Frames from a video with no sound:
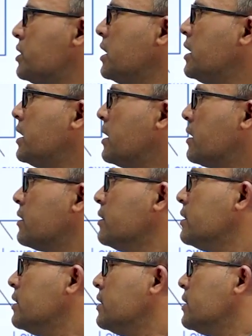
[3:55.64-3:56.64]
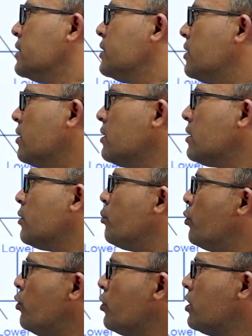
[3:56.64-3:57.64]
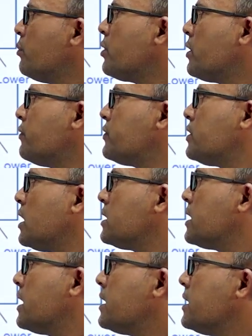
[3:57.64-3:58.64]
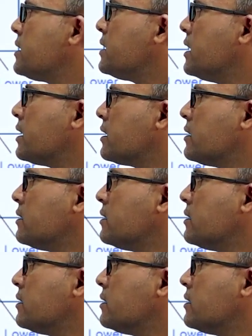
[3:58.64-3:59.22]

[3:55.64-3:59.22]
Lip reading: see here, there are more number of charge carriers here.